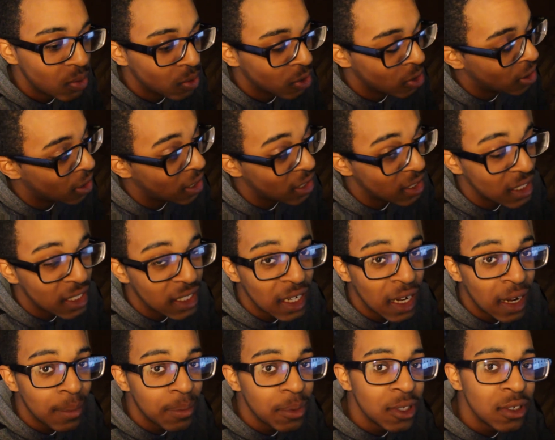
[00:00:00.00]
We're not
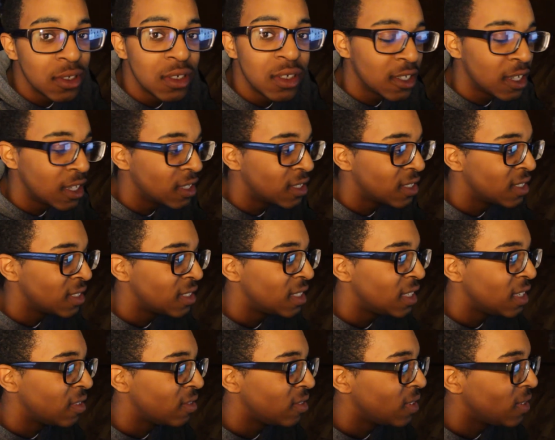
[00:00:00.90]
stopping. Jnation
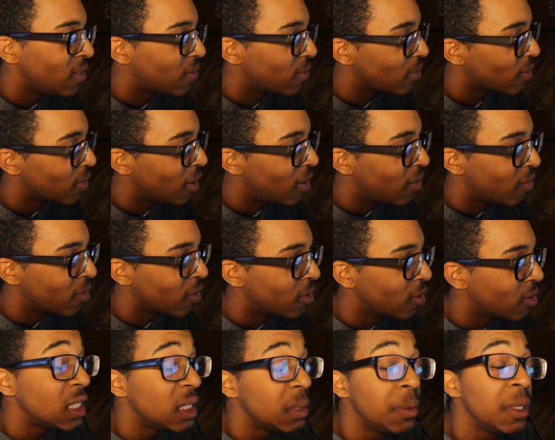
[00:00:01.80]
TV
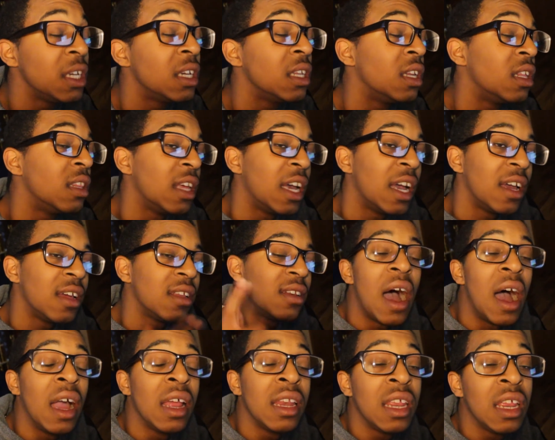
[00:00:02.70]
forever. Speaking of that,
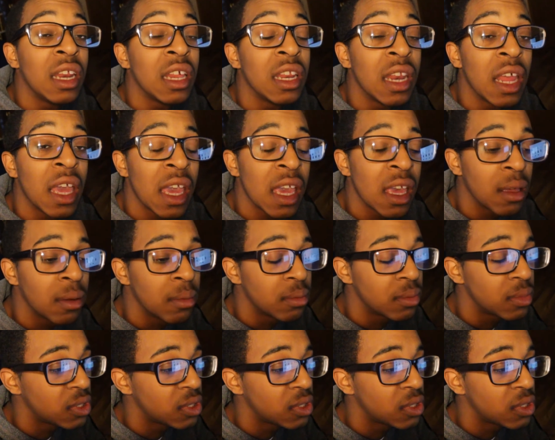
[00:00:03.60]
I need a name.